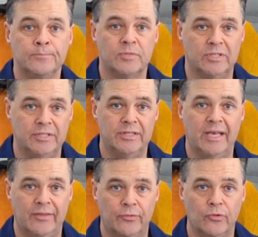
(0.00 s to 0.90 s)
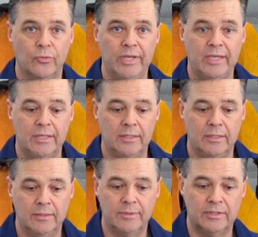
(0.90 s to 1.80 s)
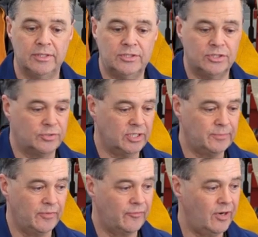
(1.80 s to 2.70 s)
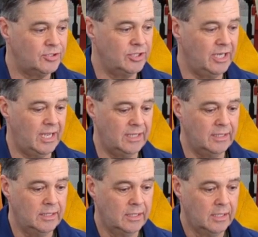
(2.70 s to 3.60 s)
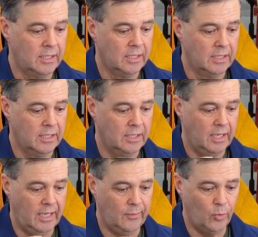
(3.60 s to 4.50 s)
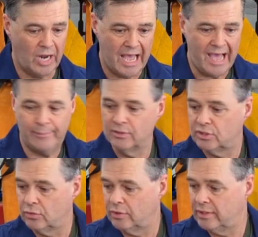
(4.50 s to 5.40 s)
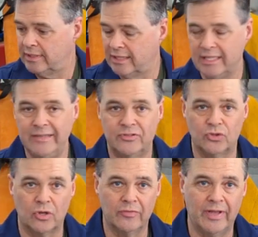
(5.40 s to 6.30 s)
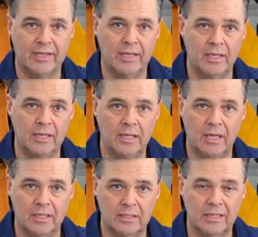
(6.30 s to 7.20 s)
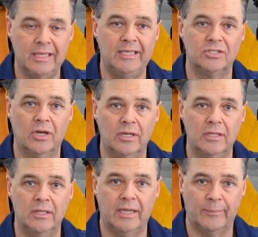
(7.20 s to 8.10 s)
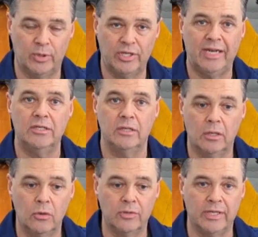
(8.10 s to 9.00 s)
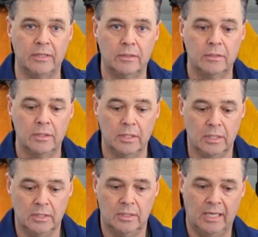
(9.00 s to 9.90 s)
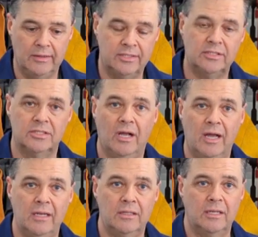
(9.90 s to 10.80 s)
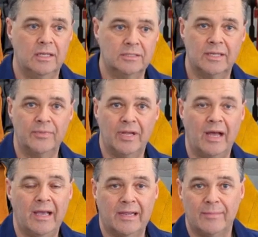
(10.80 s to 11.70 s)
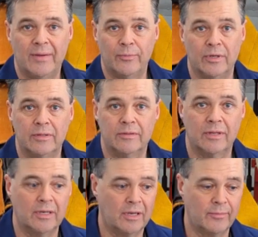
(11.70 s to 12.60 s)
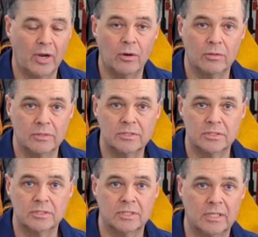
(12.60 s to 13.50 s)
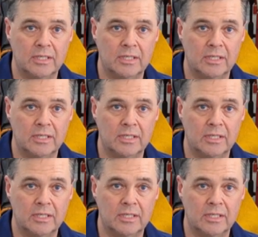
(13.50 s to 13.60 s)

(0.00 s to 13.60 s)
So I did that through the week, but this has just been freshly done. And what happens to it, it leaves sort of like a glaze on it, like a protectant coating. And this is not something I come up with on my own. This is